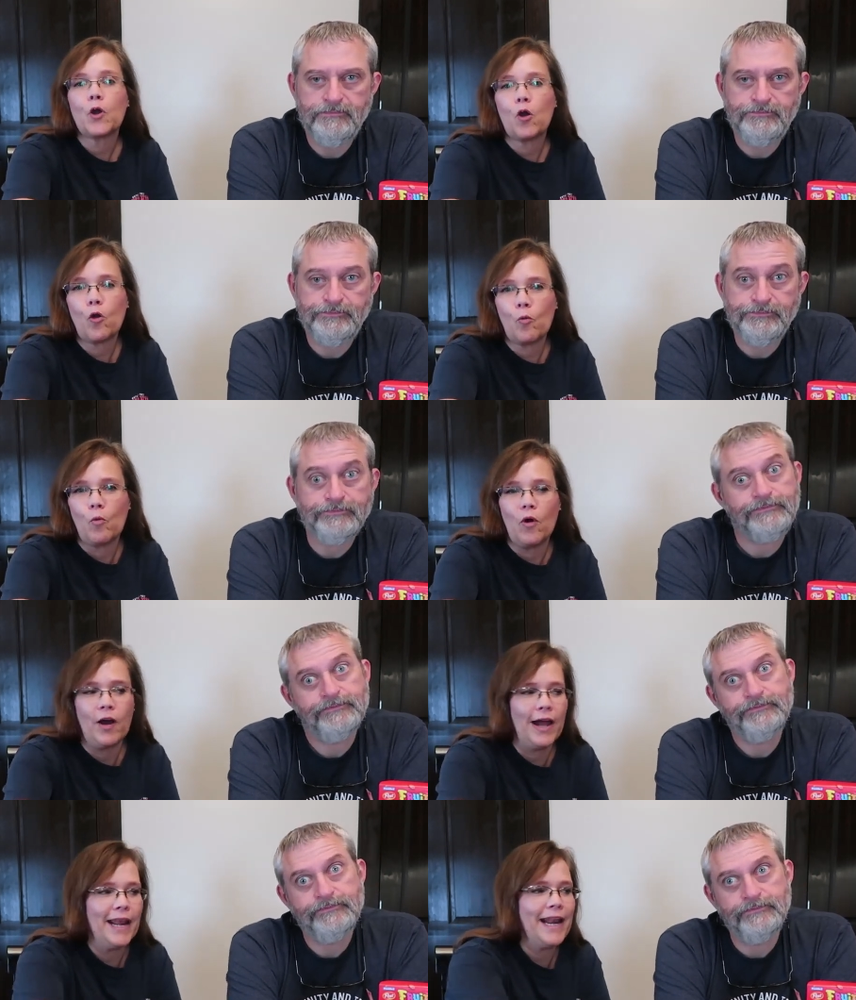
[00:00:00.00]
Speaker 1: or
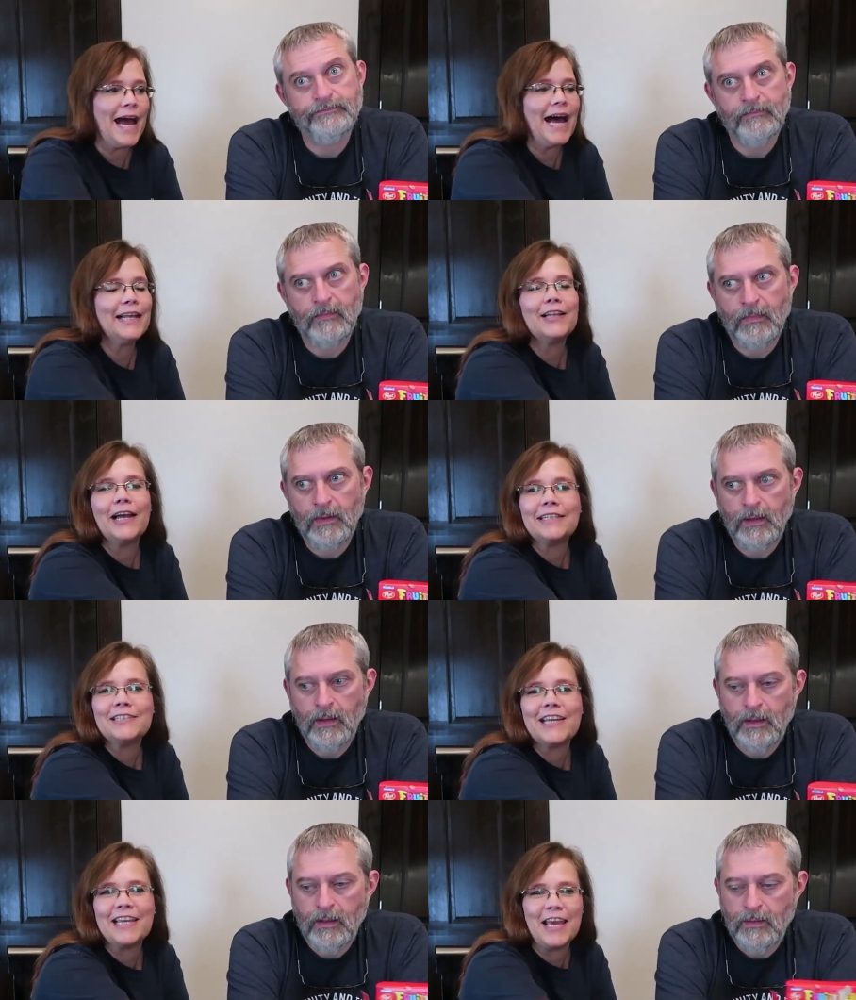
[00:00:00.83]
one. I like
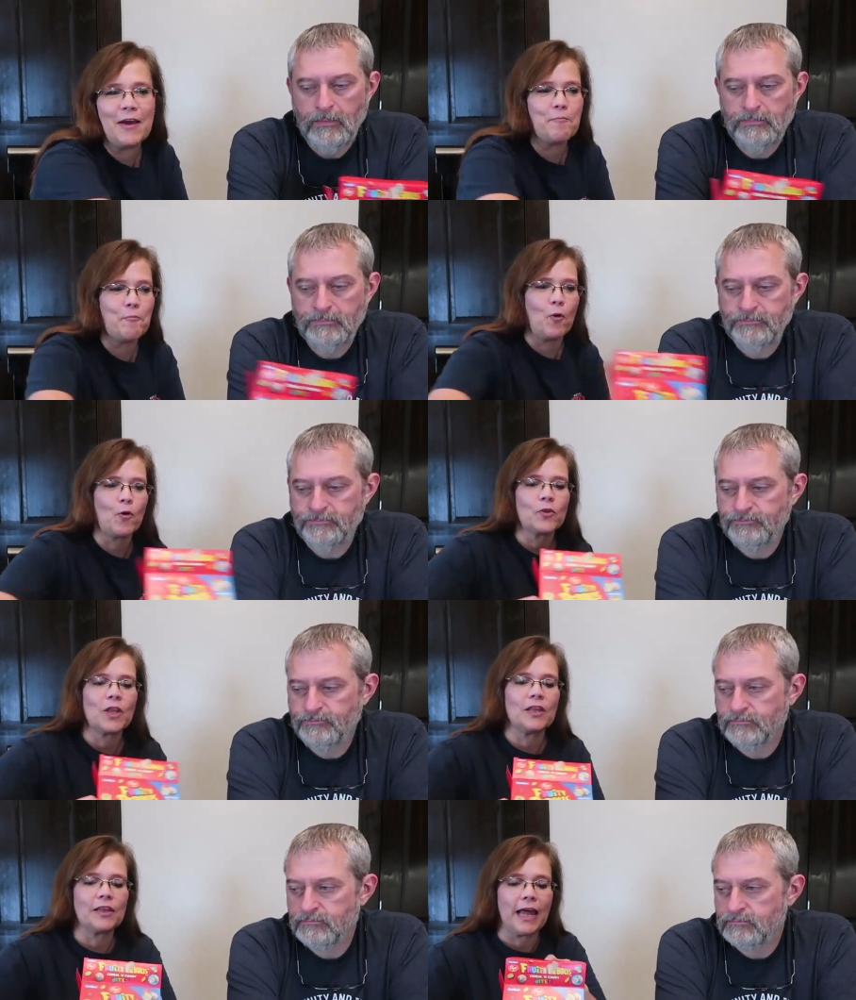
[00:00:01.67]
to give more
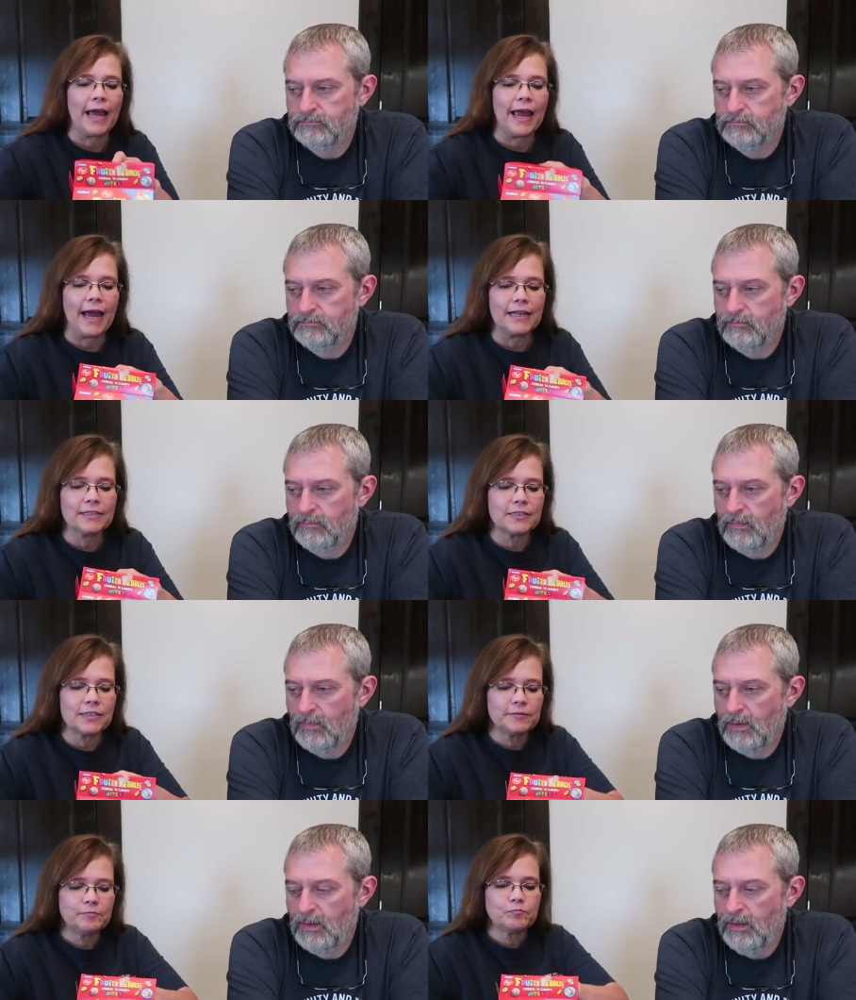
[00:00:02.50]
than that.
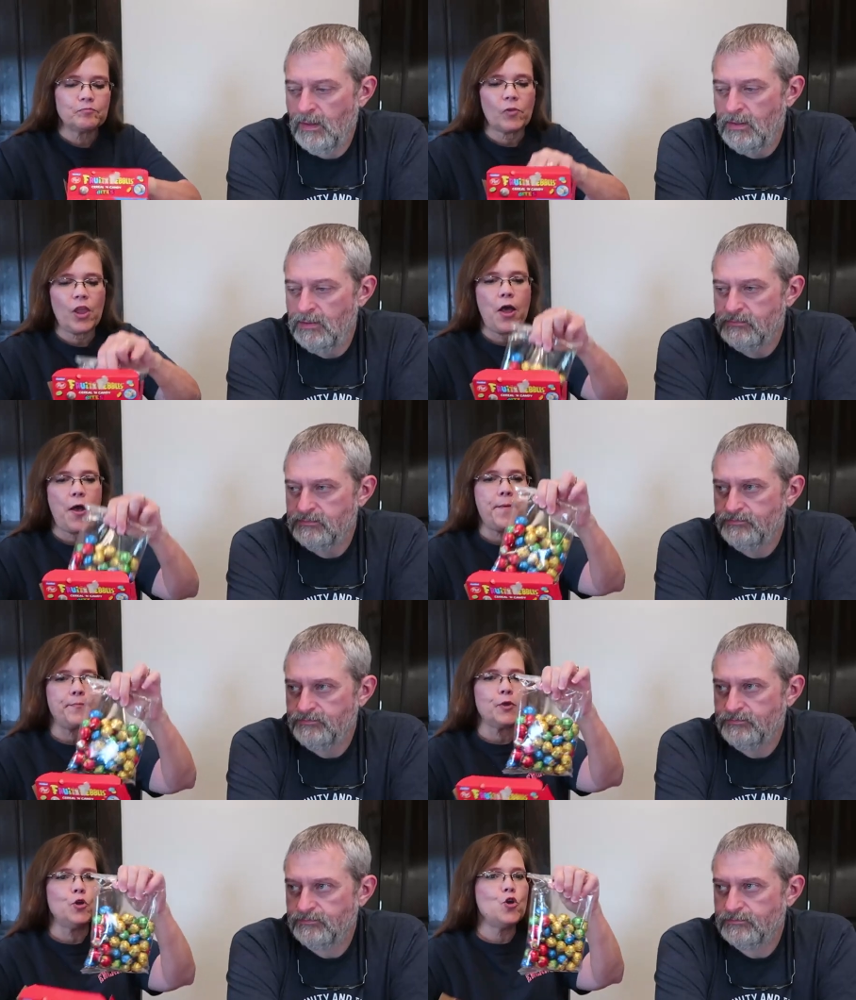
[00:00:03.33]

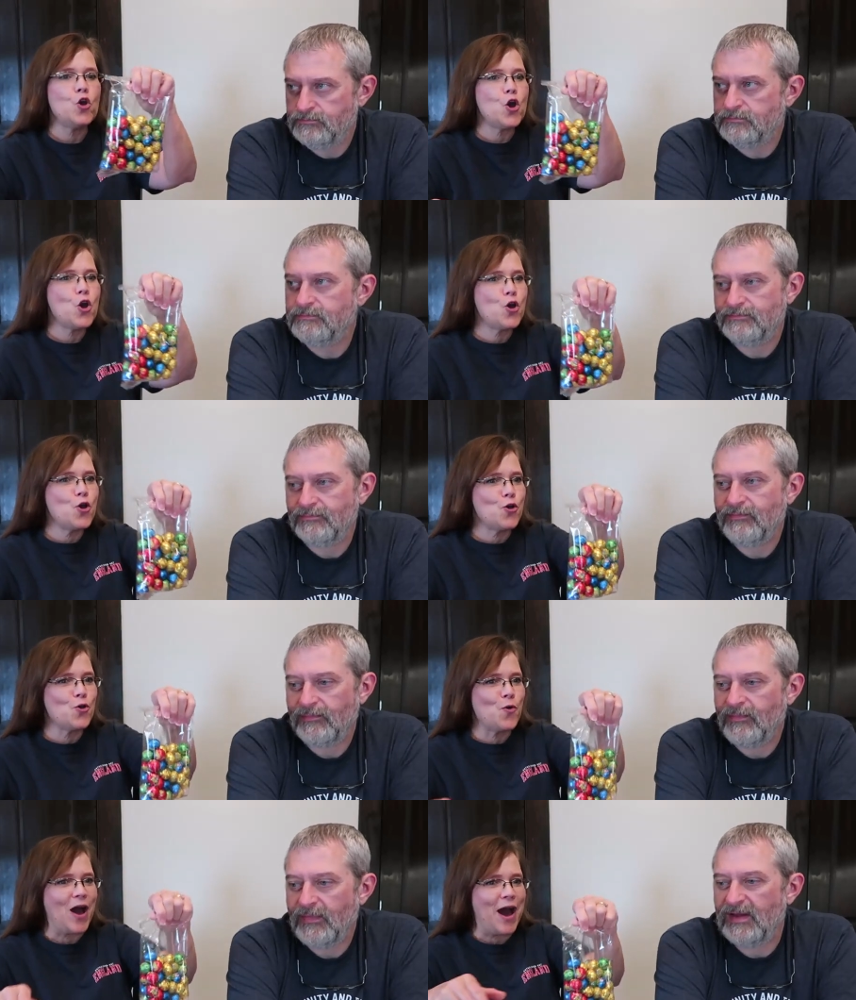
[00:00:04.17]
Ooh,
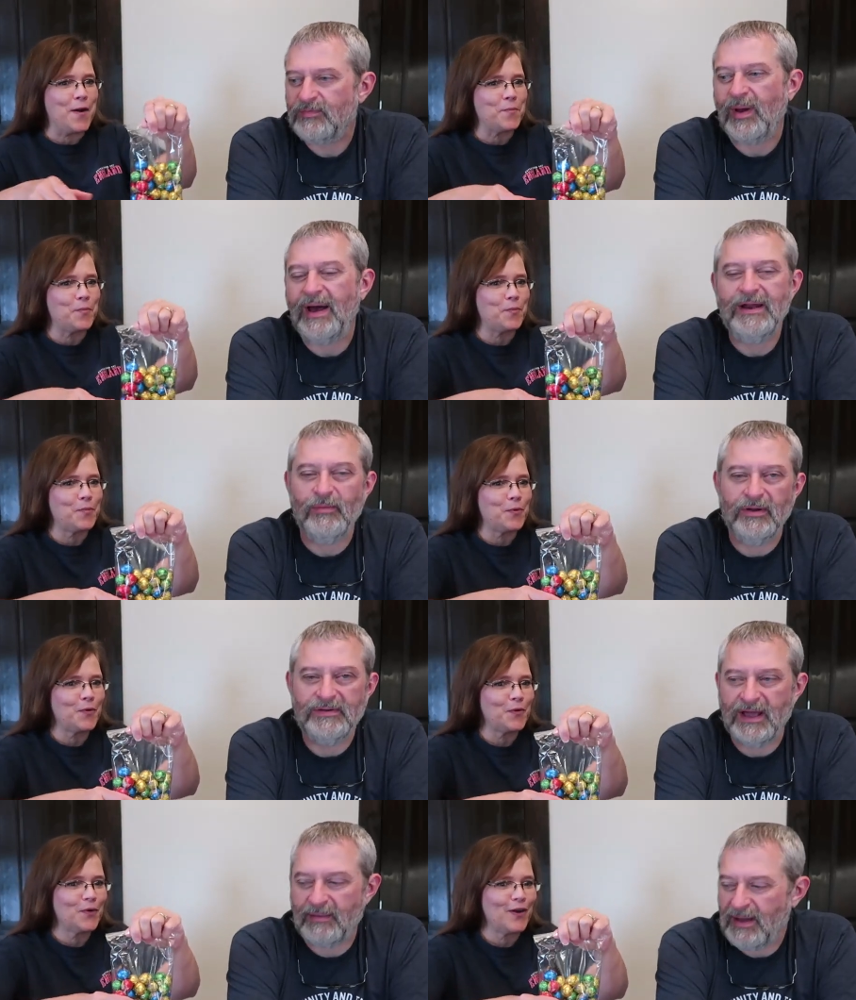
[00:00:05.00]
Speaker 2: that's why I didn't want
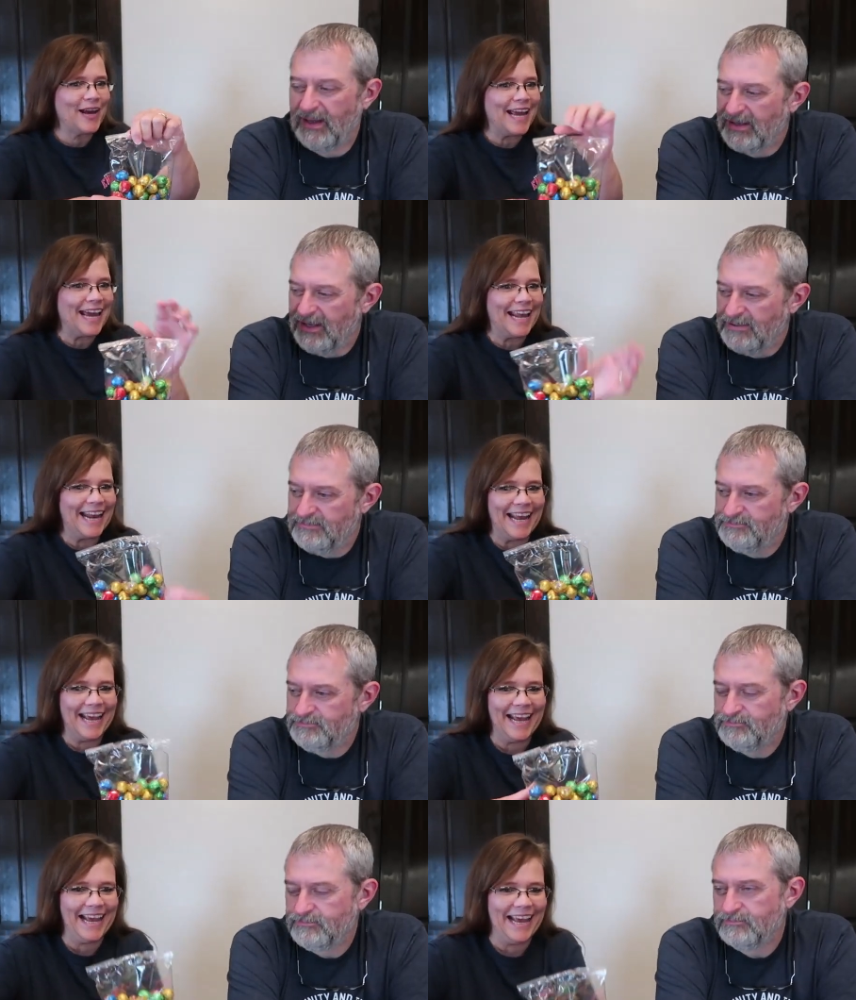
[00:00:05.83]
to take
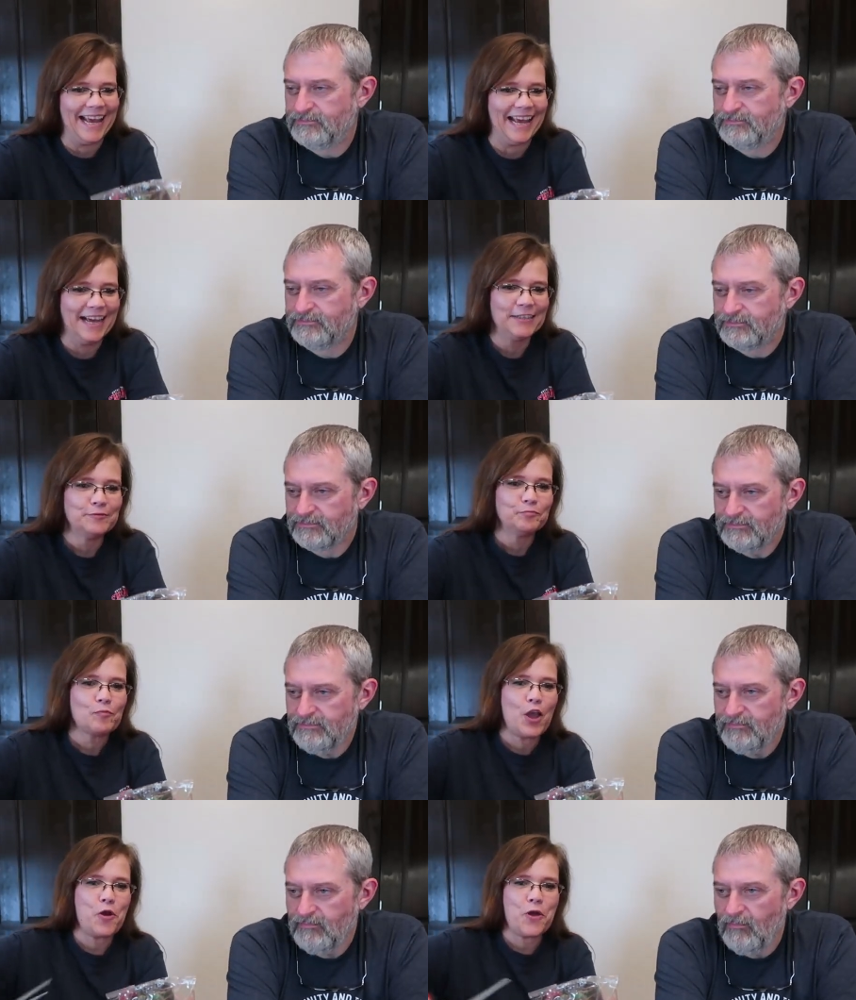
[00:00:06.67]
them
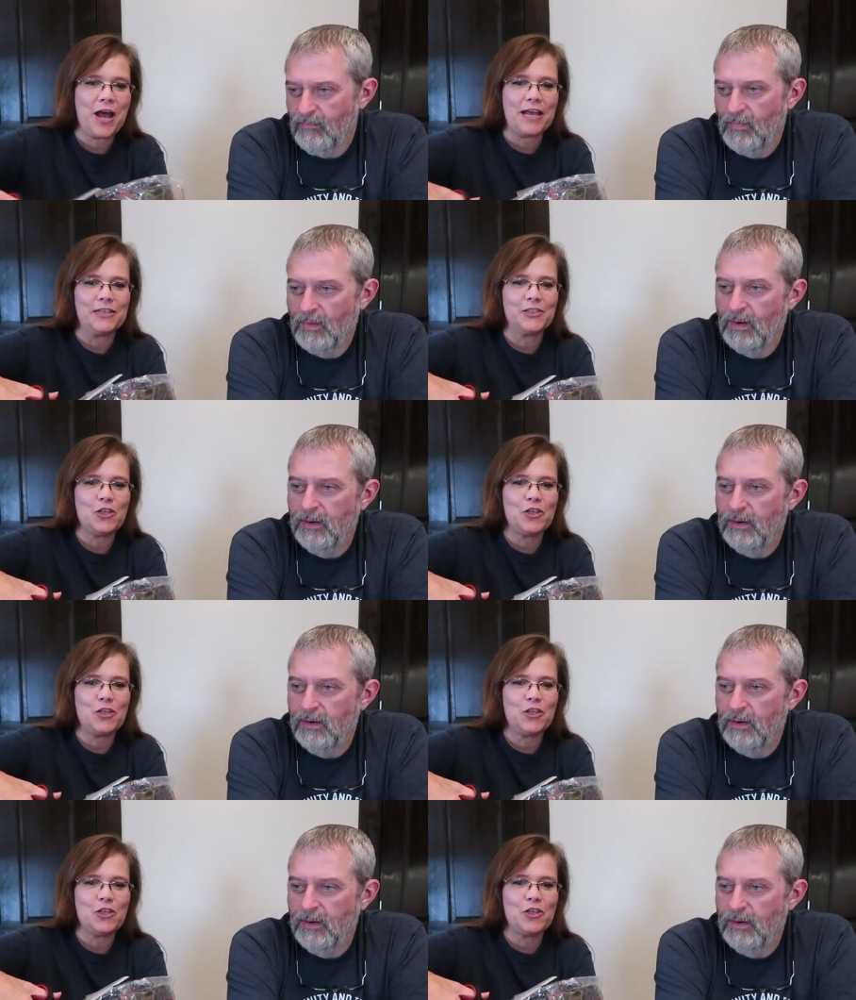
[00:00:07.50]
Speaker 1: out. Okay,